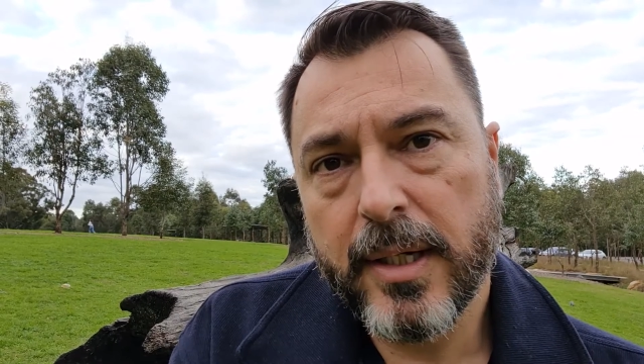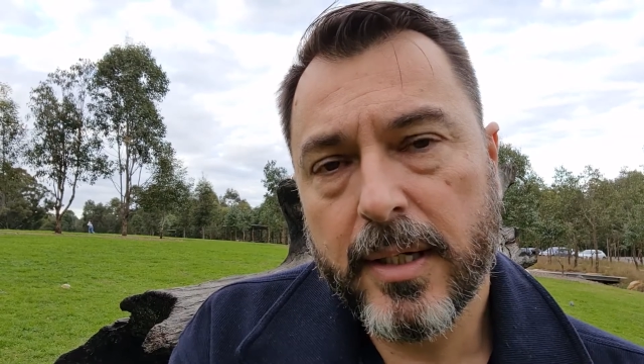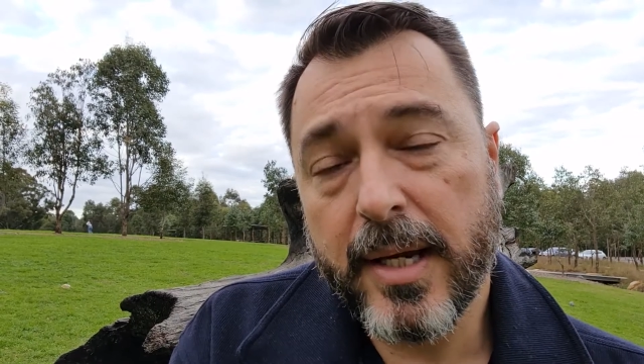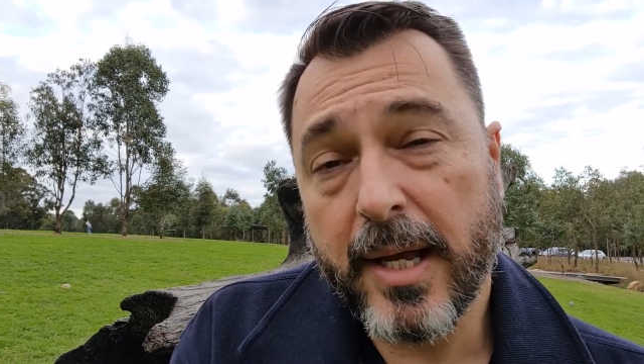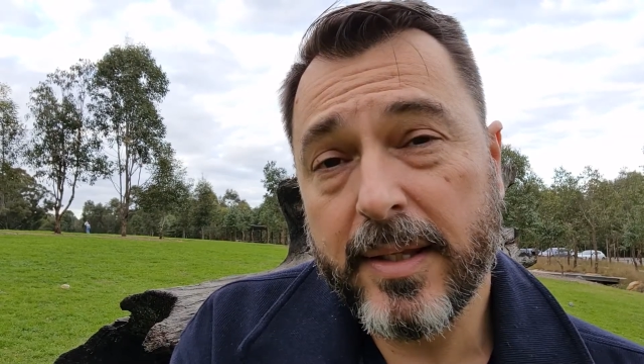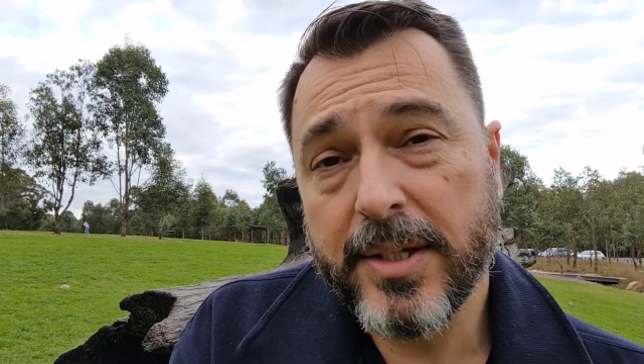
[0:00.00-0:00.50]

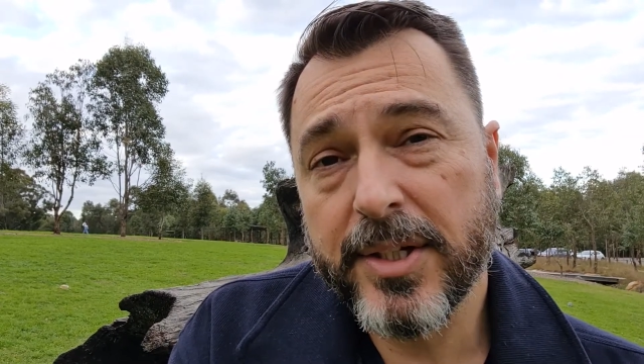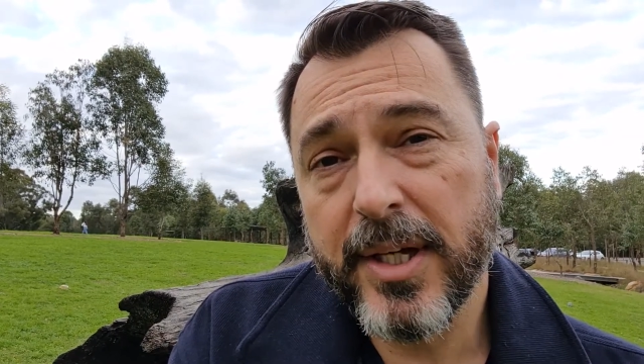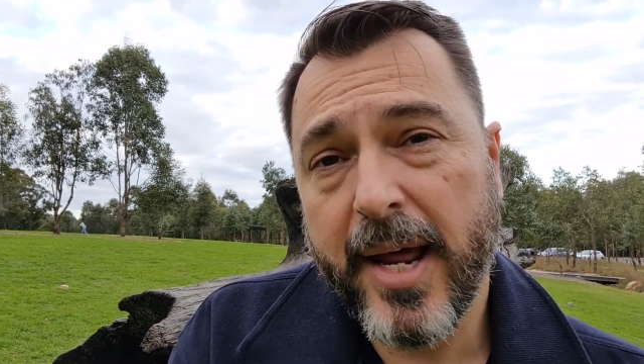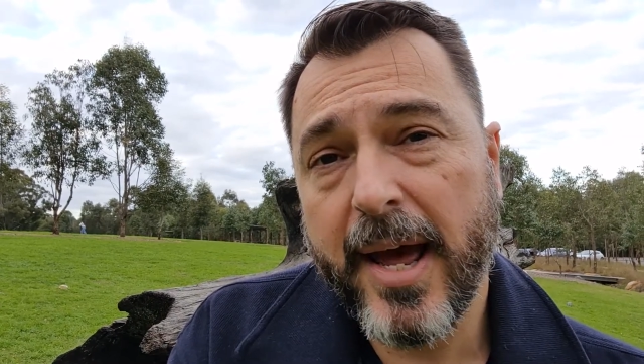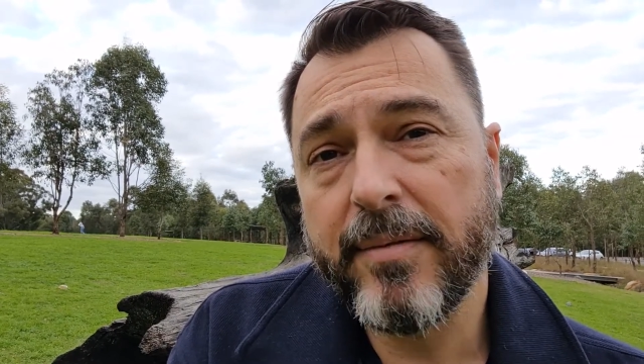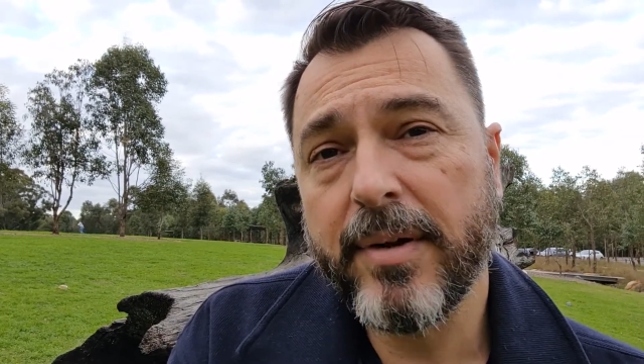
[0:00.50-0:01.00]
Now, this
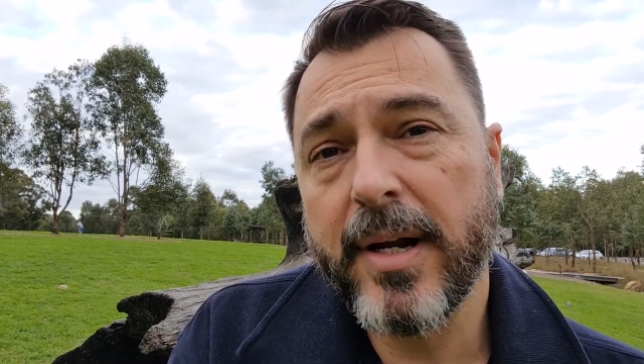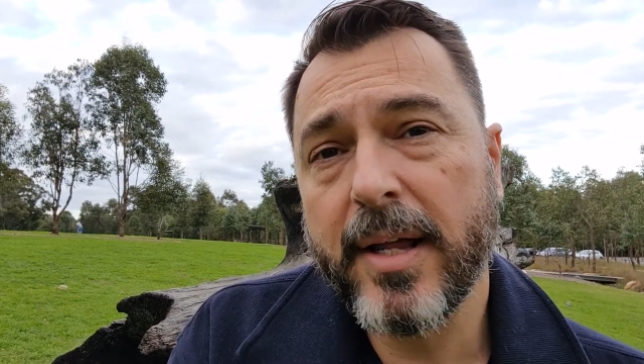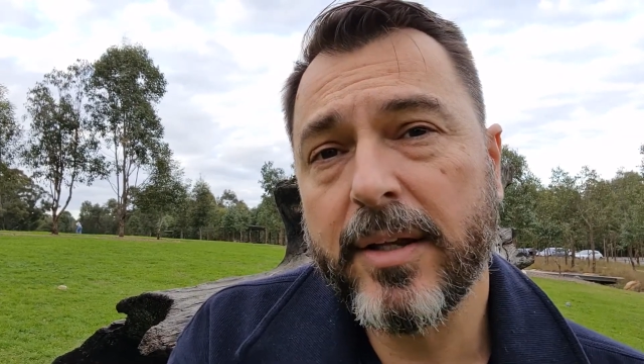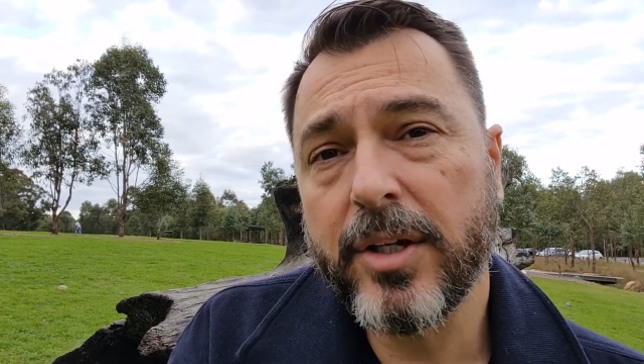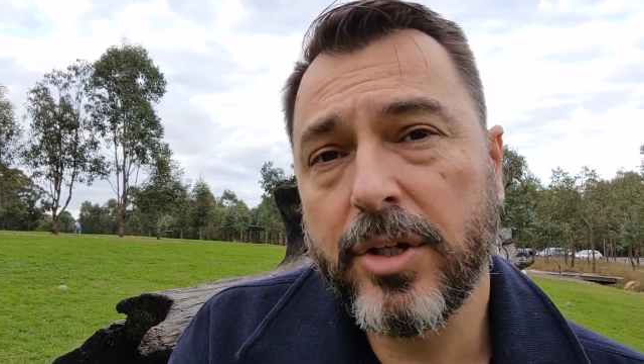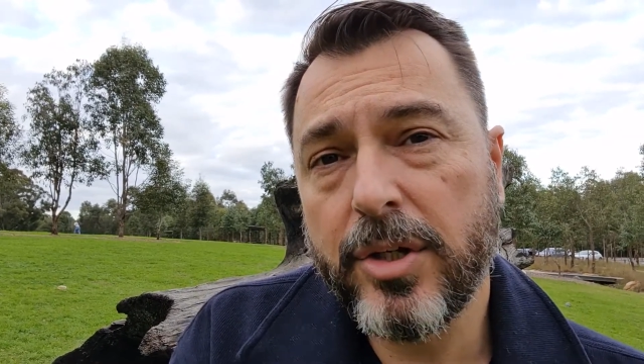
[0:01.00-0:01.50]
can have
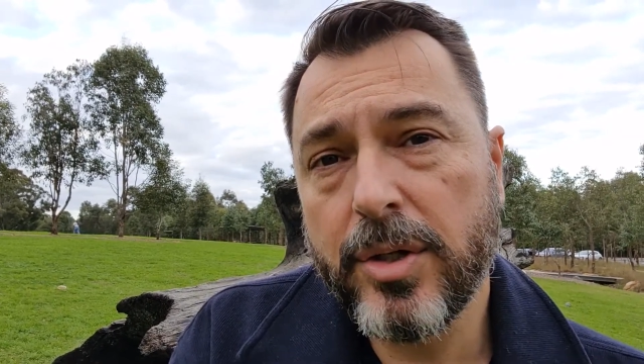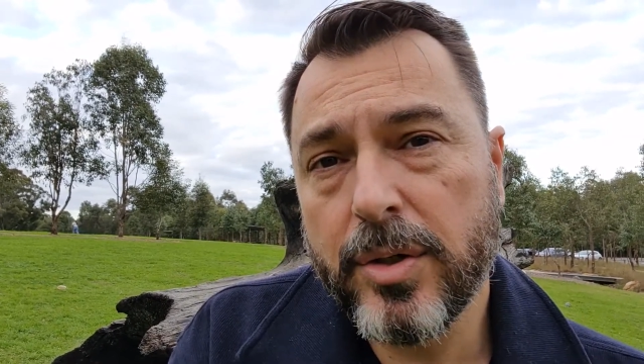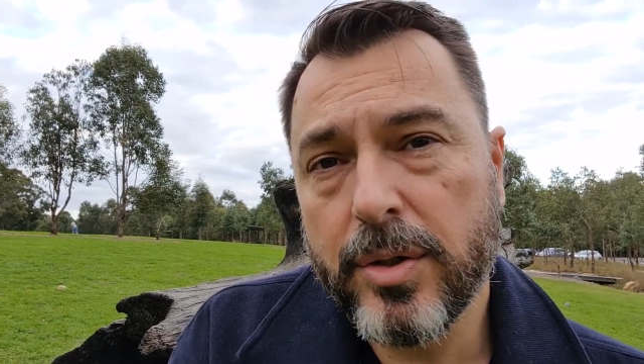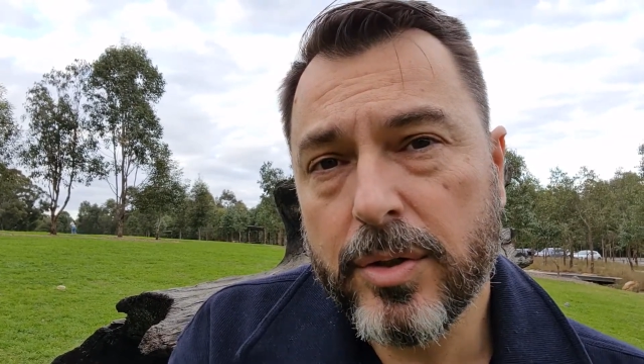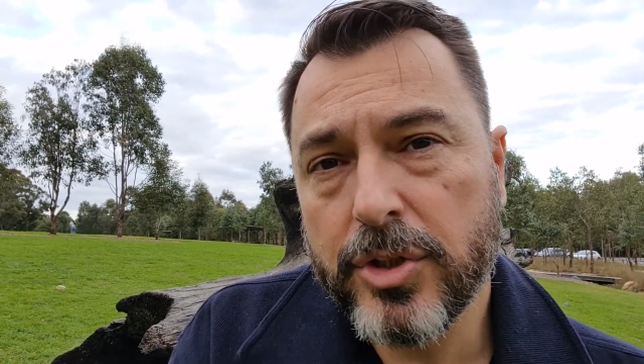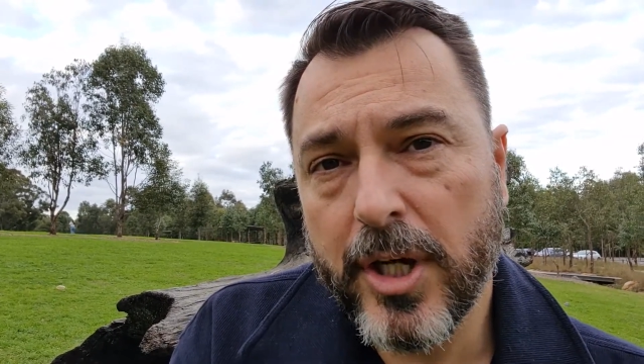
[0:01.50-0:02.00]
another
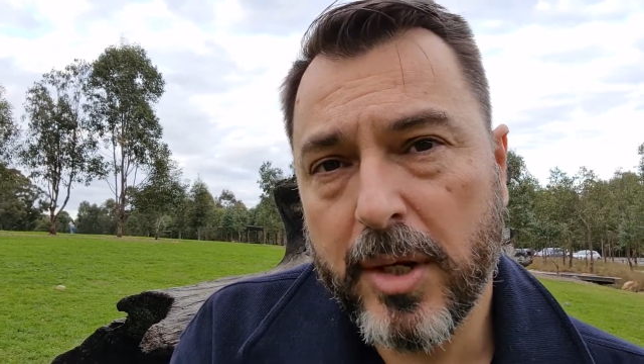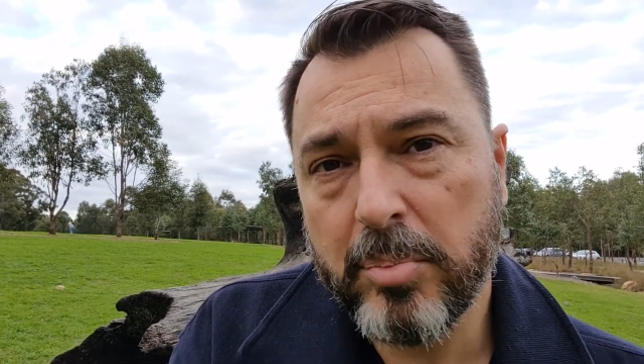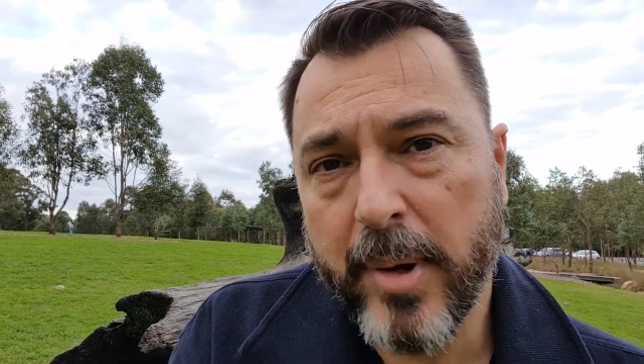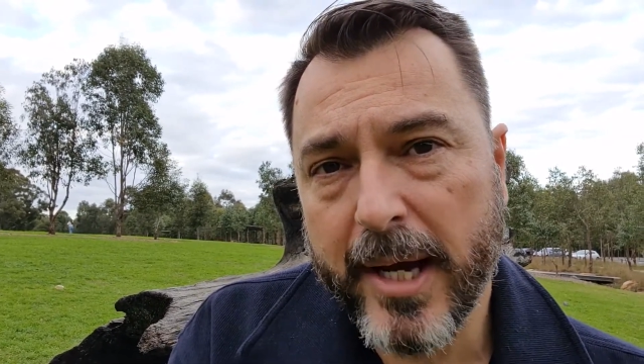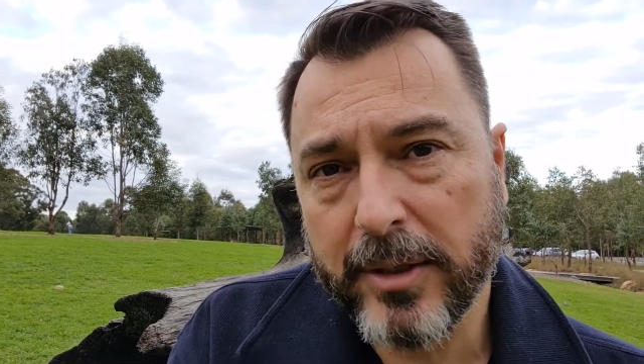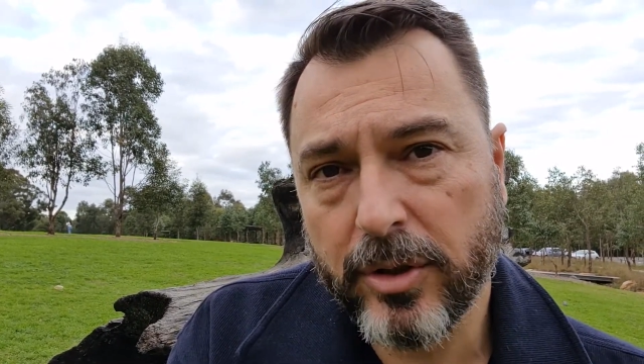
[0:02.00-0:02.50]
huge
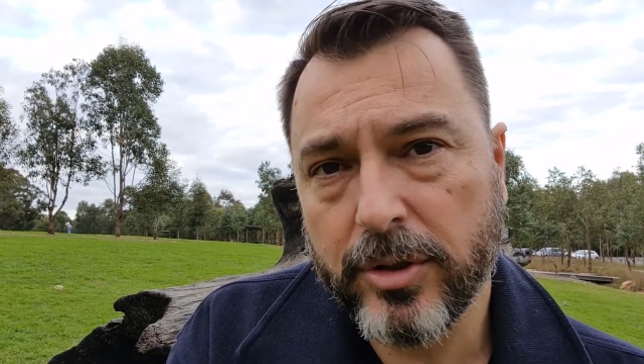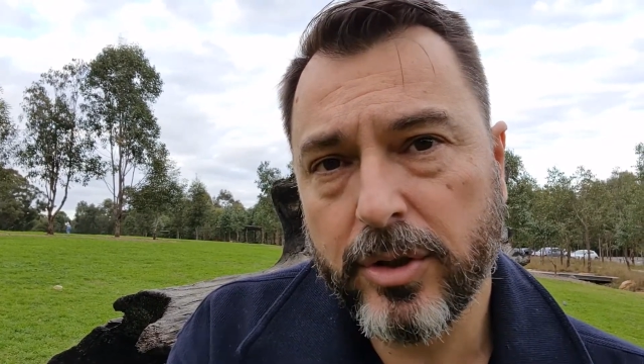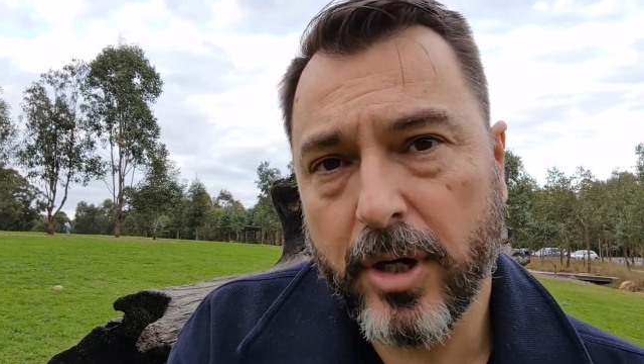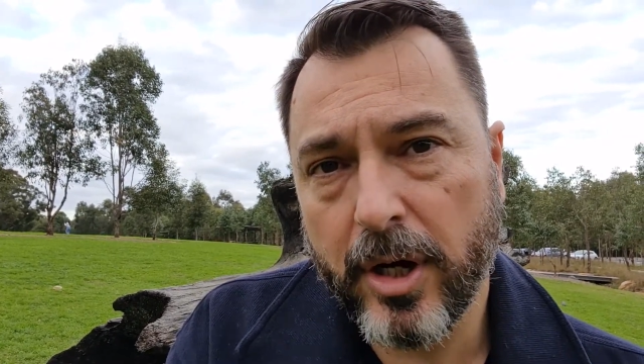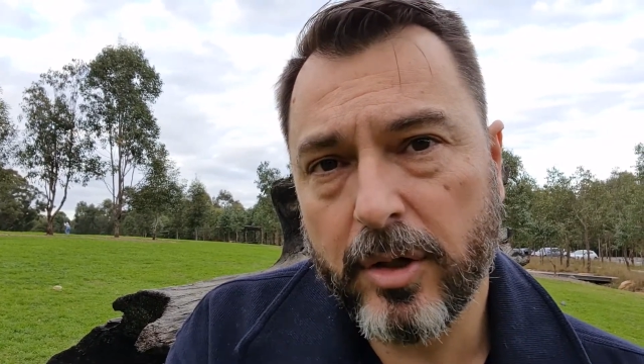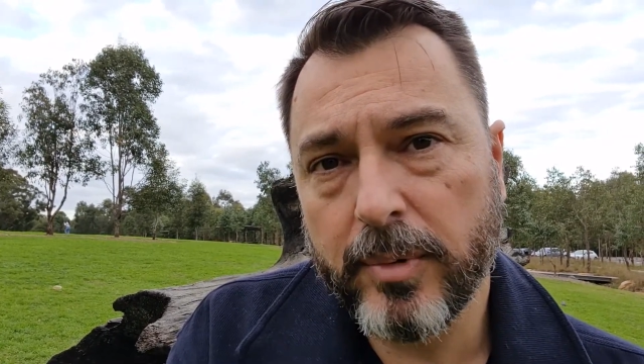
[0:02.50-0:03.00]
impact on your
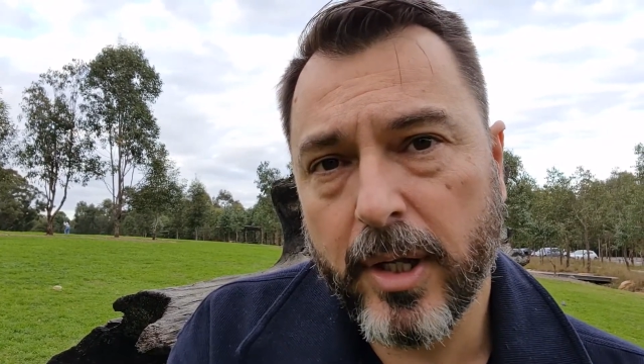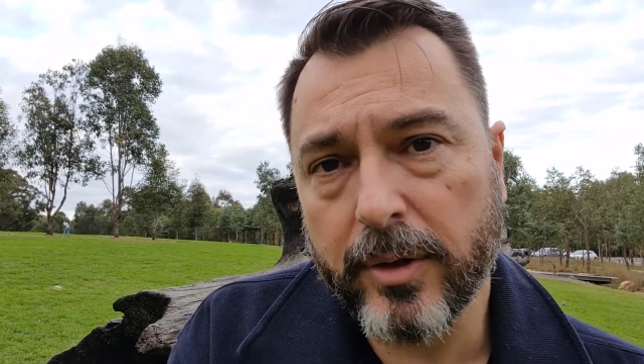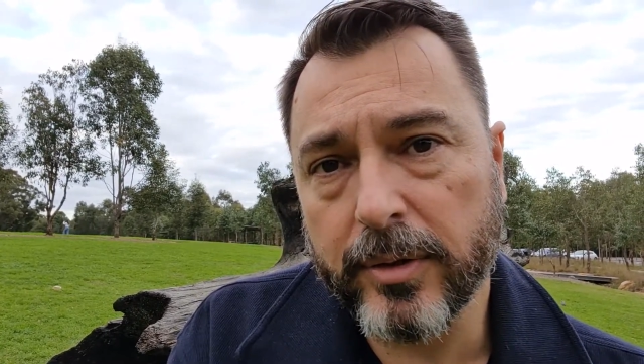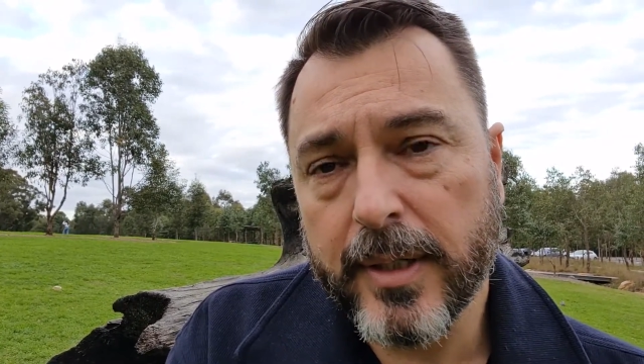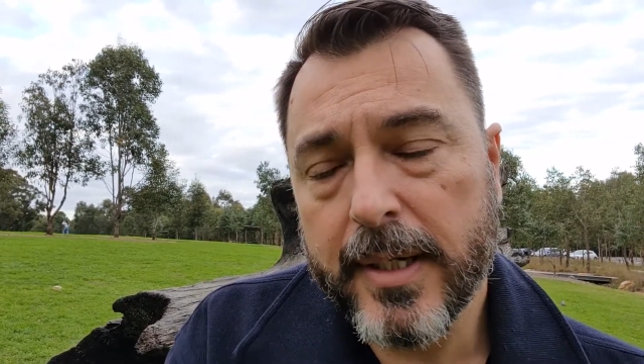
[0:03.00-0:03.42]
home loan.